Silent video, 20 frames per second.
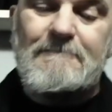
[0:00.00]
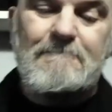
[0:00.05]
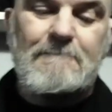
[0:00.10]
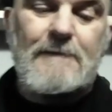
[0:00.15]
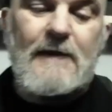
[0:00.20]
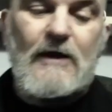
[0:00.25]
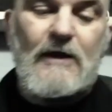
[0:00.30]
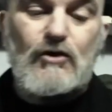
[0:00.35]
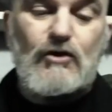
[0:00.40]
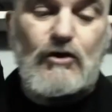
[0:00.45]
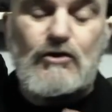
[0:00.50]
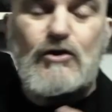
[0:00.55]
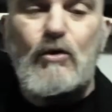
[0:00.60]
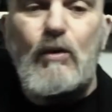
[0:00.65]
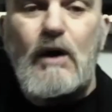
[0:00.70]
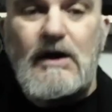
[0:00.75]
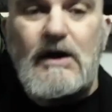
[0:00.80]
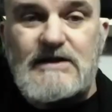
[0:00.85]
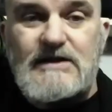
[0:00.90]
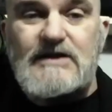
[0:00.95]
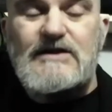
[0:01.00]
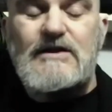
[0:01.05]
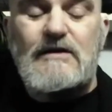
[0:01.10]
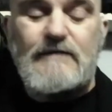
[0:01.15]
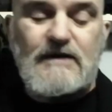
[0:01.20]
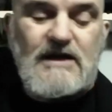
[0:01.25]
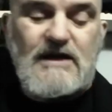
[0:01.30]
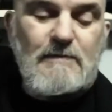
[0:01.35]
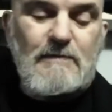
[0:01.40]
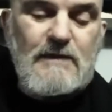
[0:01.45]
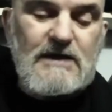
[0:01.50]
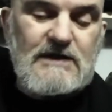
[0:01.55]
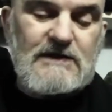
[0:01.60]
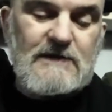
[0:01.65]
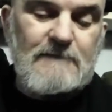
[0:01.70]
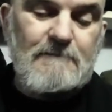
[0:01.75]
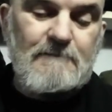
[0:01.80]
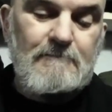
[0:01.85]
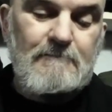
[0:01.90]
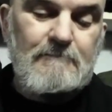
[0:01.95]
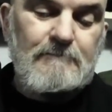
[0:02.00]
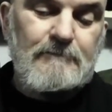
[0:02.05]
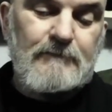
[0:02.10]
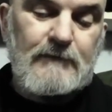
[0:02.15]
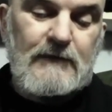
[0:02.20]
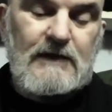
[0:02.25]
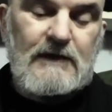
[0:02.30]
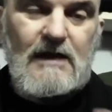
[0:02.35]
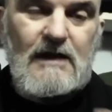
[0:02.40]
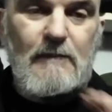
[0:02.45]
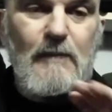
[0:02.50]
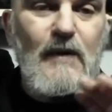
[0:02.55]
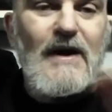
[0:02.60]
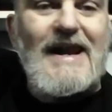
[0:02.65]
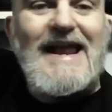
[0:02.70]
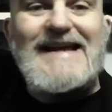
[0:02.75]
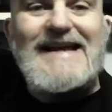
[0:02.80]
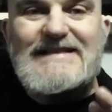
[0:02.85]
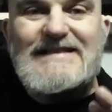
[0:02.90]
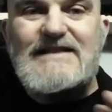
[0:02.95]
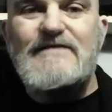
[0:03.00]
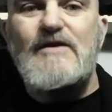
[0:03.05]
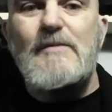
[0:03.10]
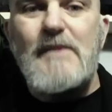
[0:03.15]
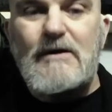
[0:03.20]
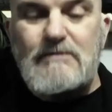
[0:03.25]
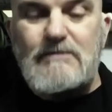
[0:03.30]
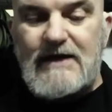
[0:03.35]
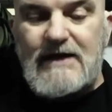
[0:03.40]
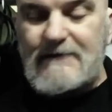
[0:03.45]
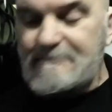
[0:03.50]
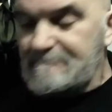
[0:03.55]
a good quality silver compass. There are plenty of them out there.